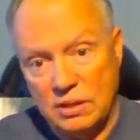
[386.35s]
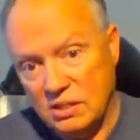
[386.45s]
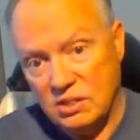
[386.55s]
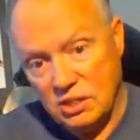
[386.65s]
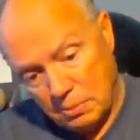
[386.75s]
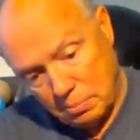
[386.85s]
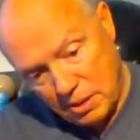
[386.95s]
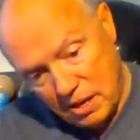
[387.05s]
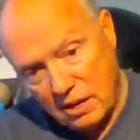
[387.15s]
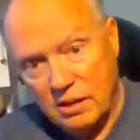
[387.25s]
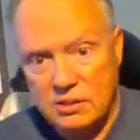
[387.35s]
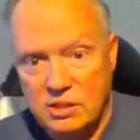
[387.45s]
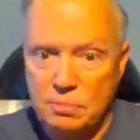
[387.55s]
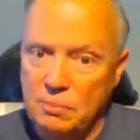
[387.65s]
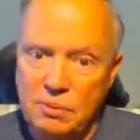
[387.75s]
let's unzip and peek and
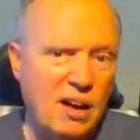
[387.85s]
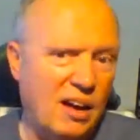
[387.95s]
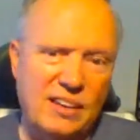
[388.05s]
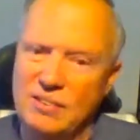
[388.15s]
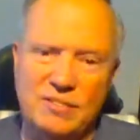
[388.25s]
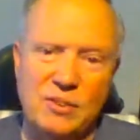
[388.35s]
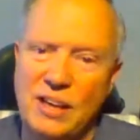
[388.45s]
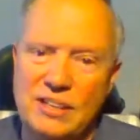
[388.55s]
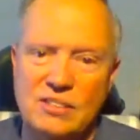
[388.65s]
unzip and no, you don't do that.